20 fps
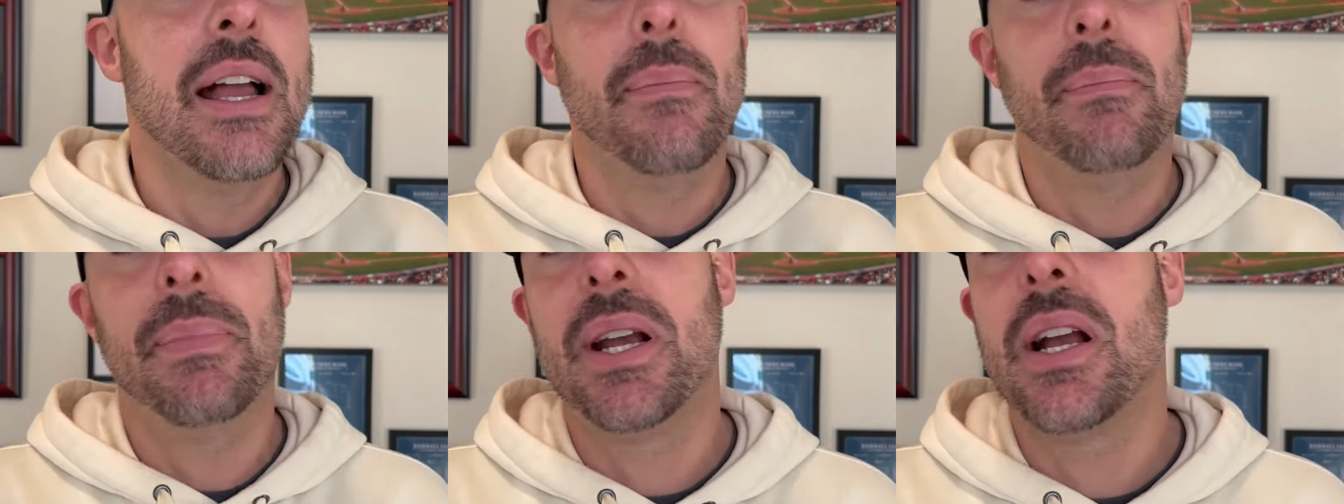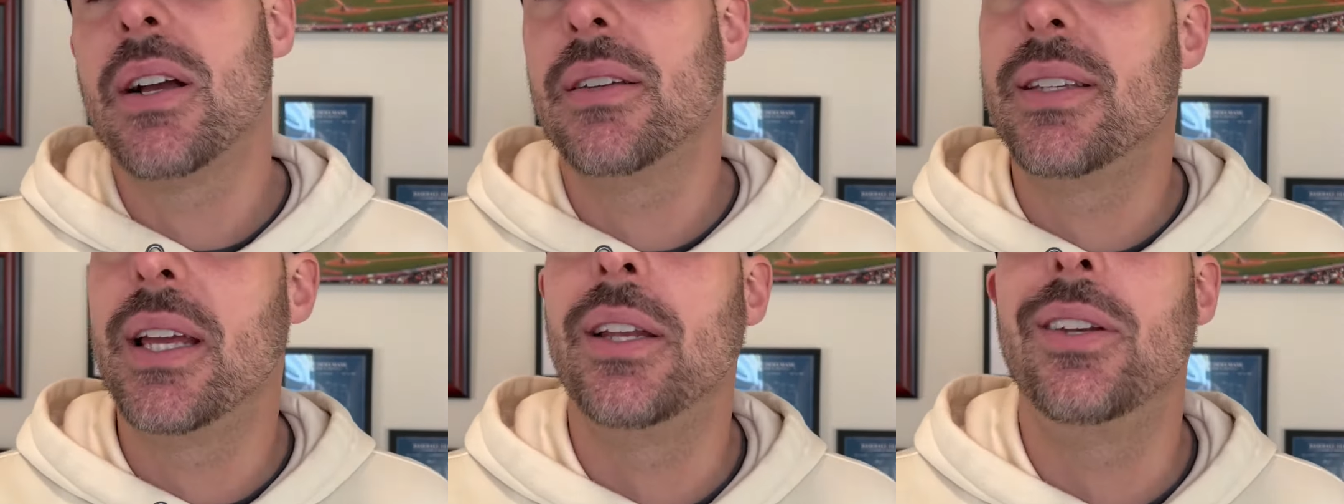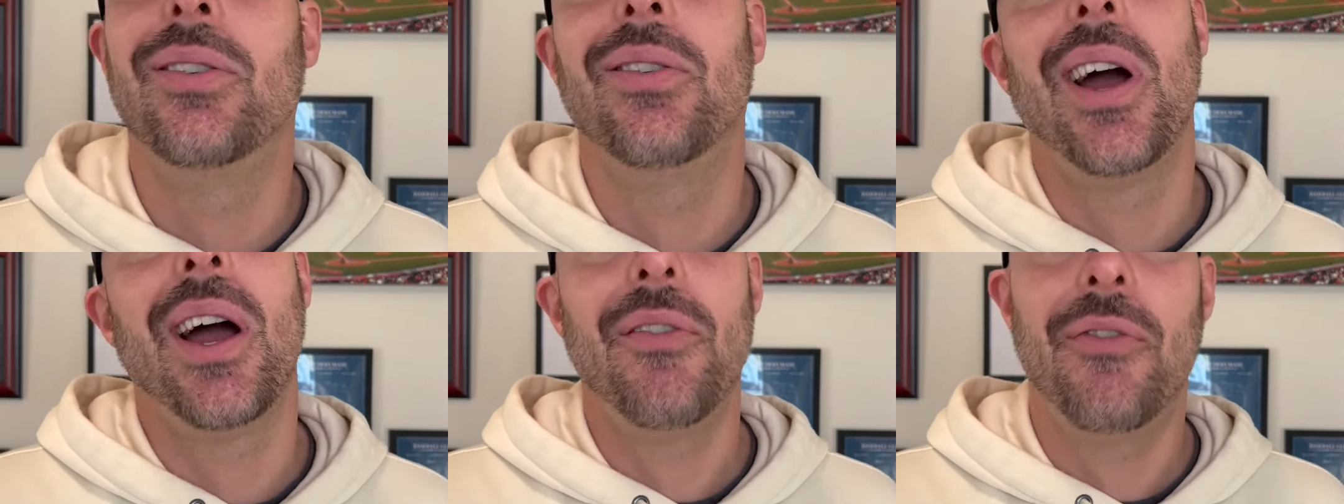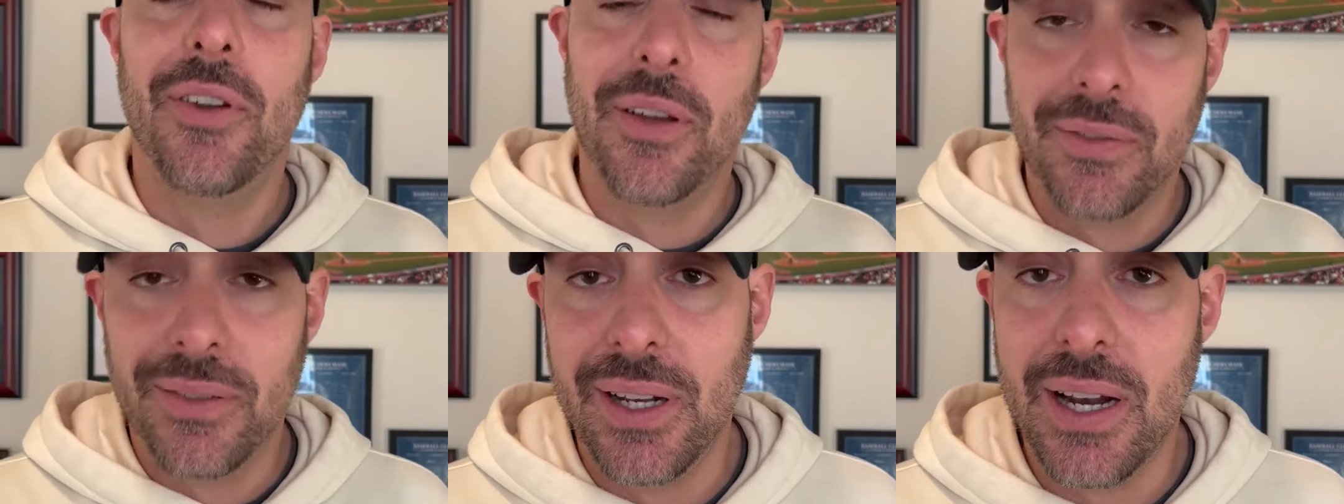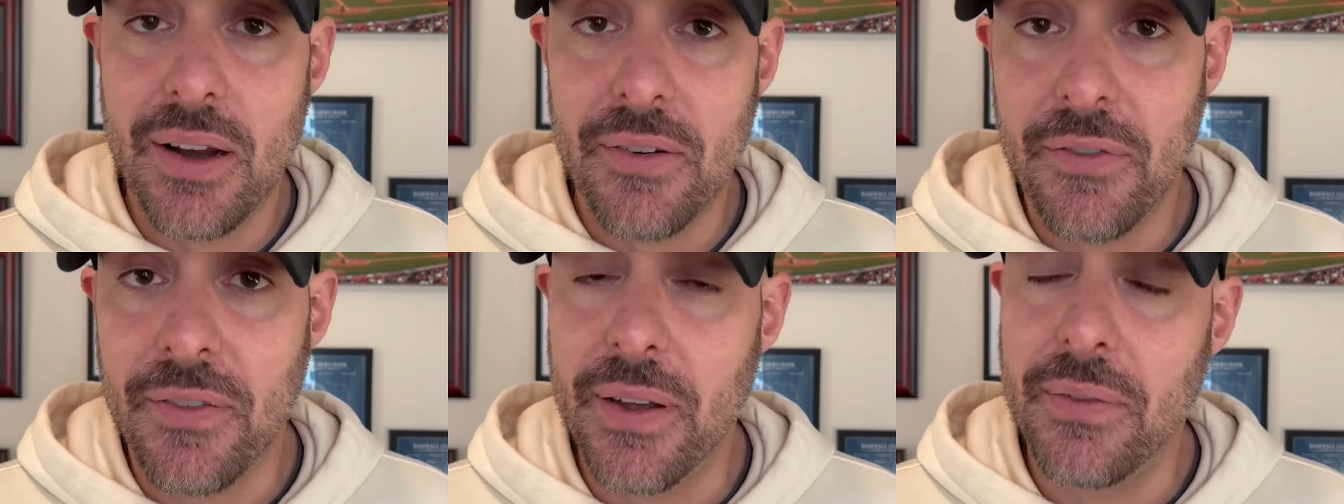because they do have
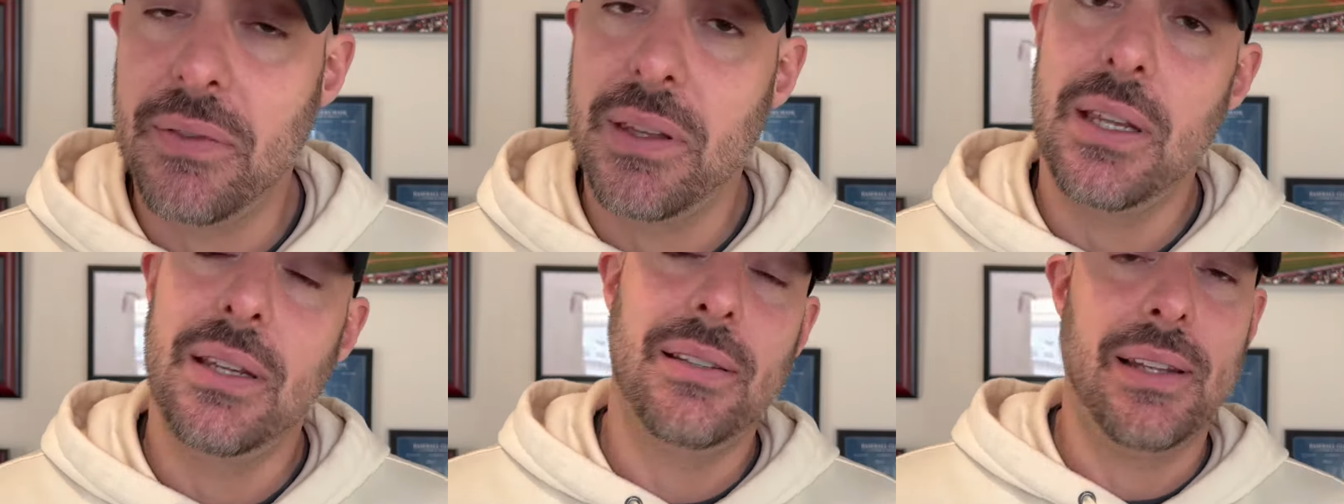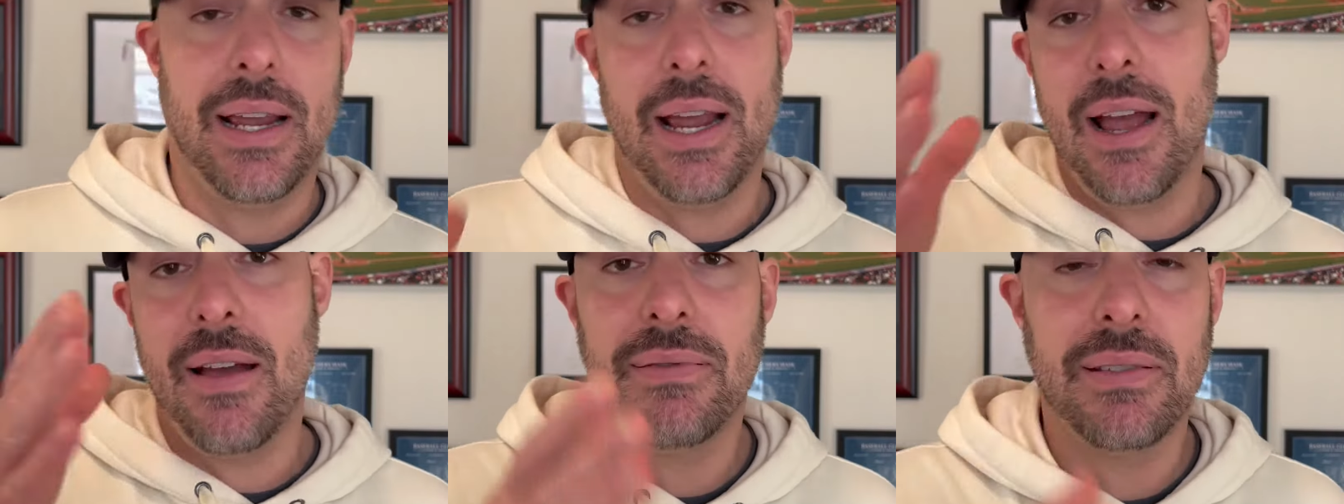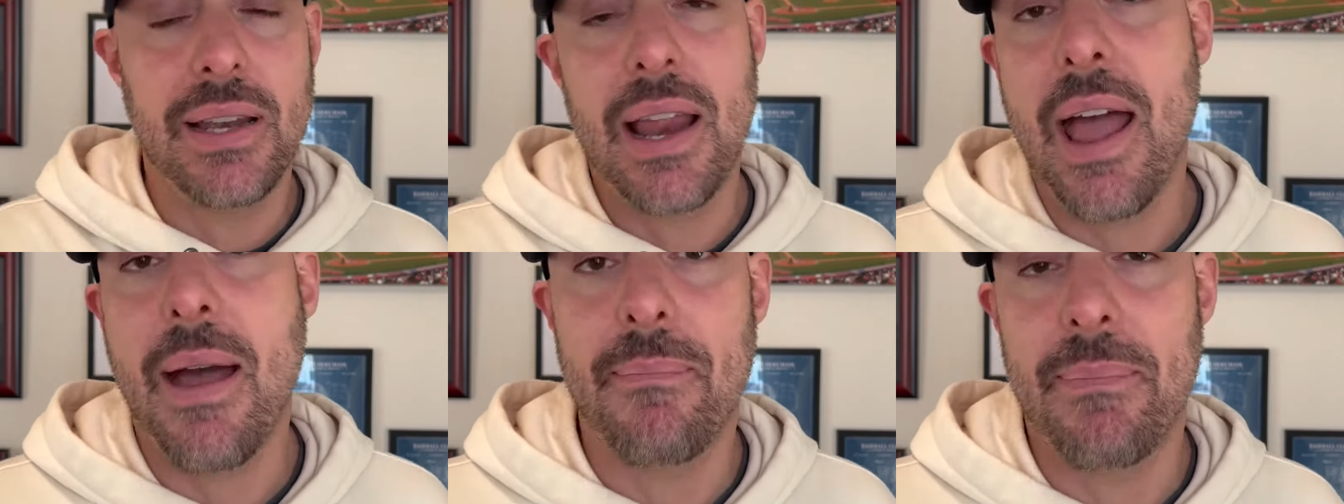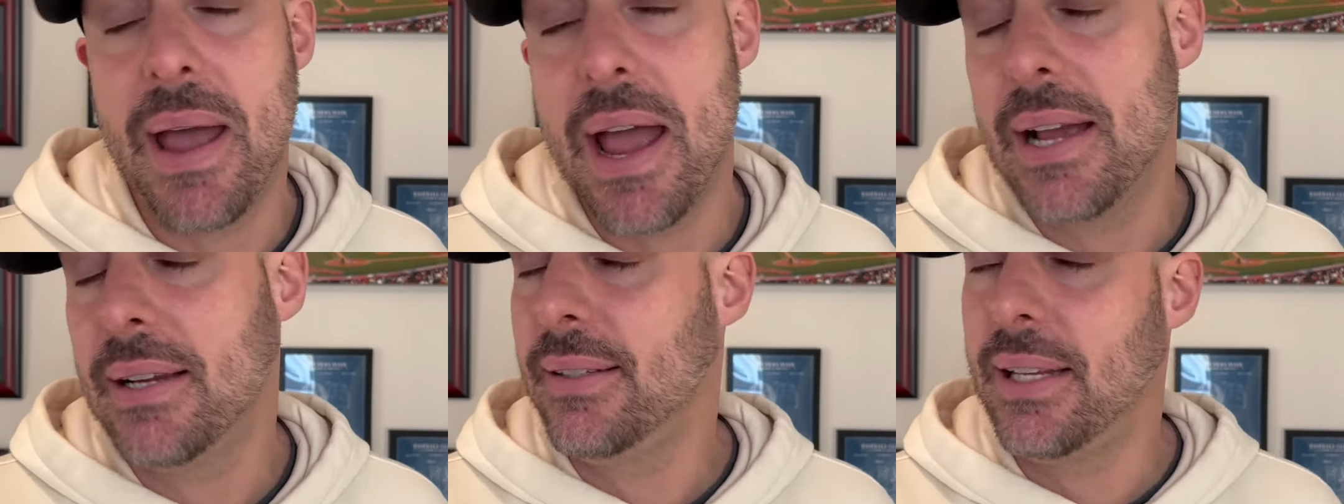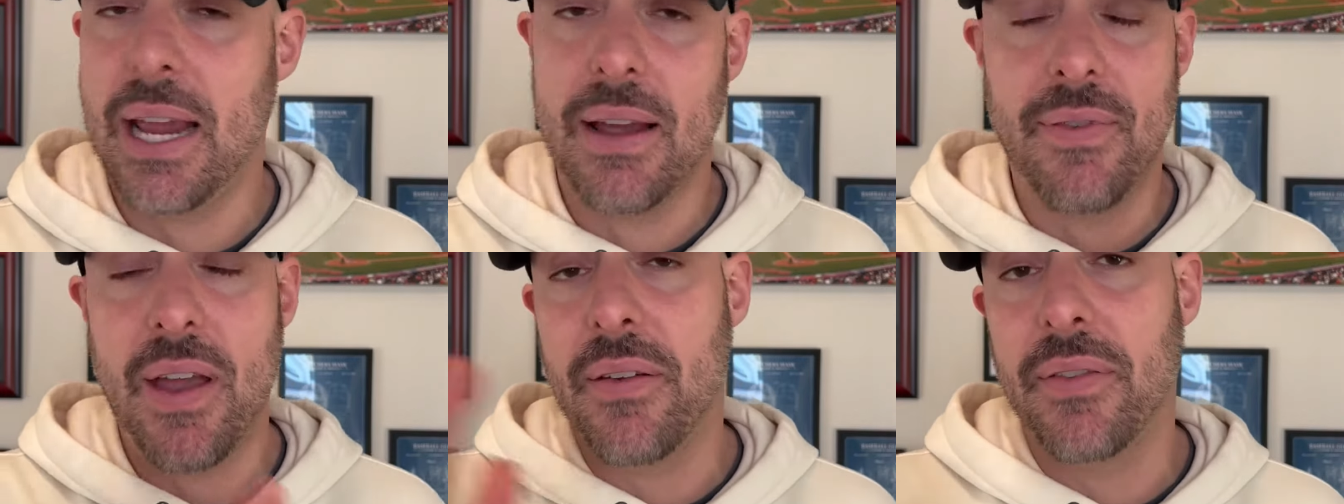5950s, they have snapbacks,
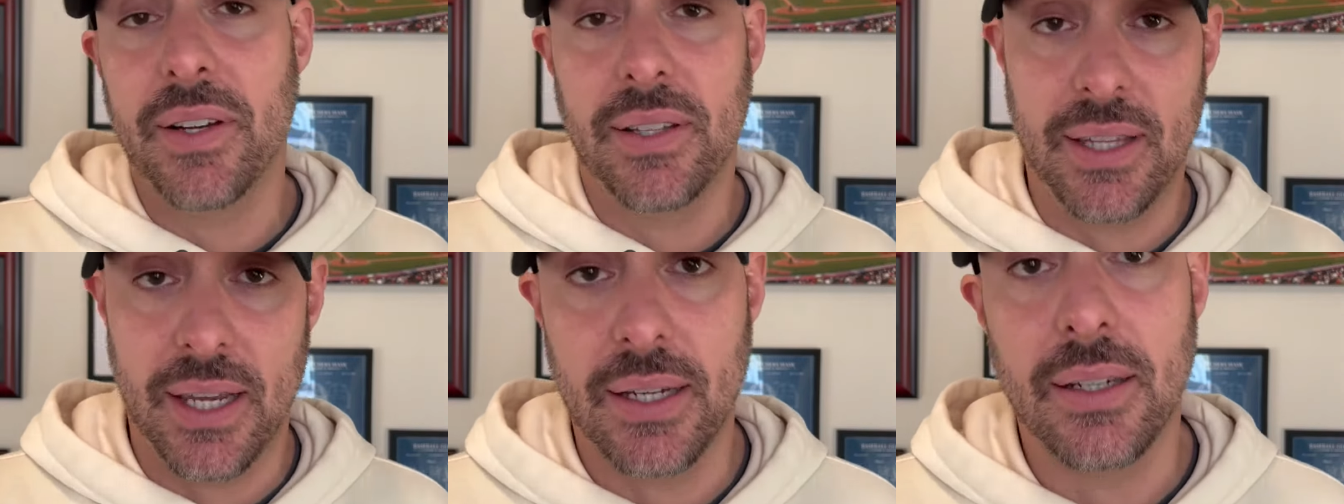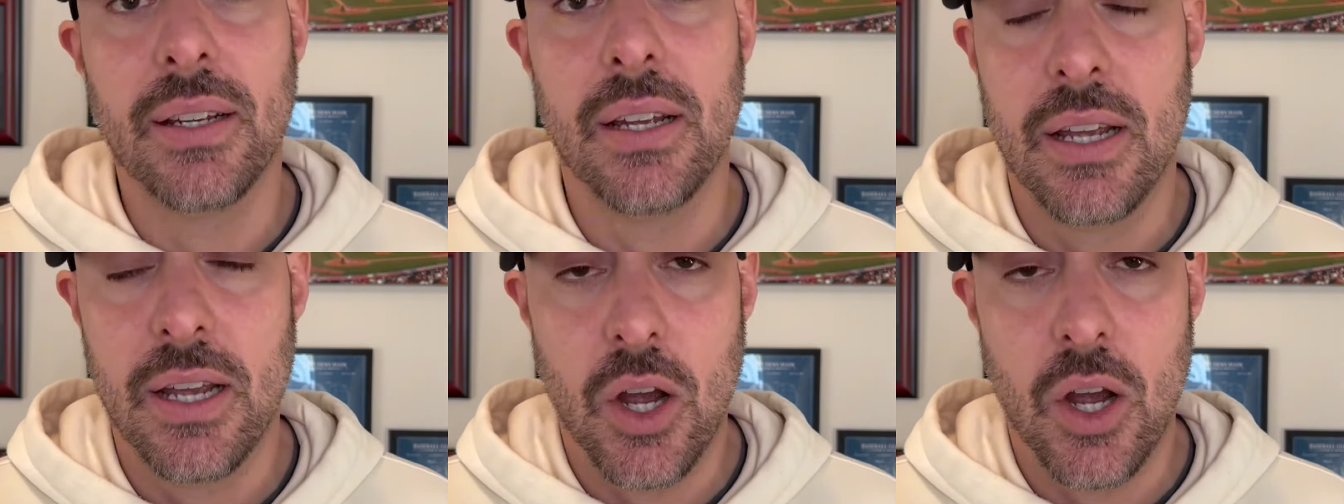they have everything.